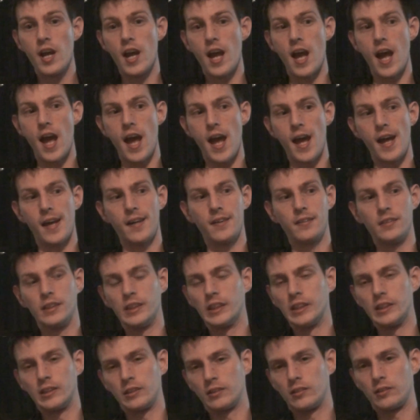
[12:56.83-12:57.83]
and
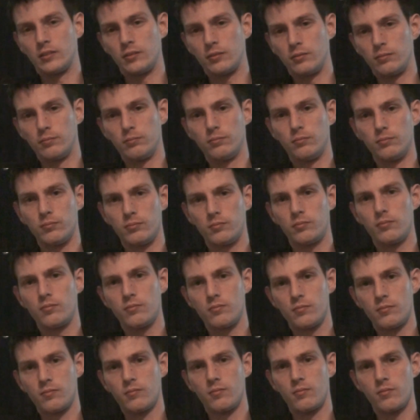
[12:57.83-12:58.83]

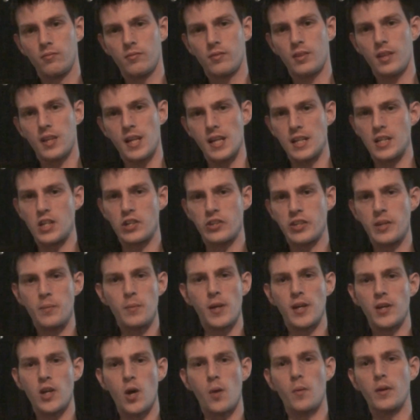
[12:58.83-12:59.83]
it just seemed
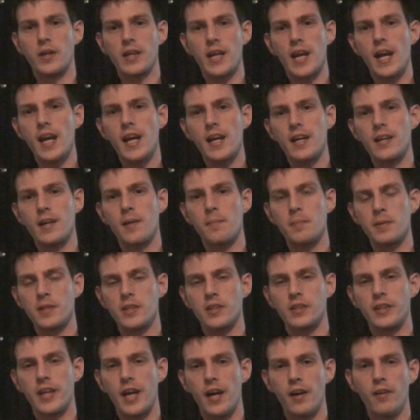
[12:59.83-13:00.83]
like no one cared up until
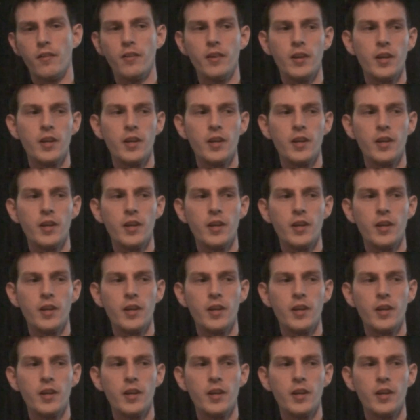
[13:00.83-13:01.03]
now.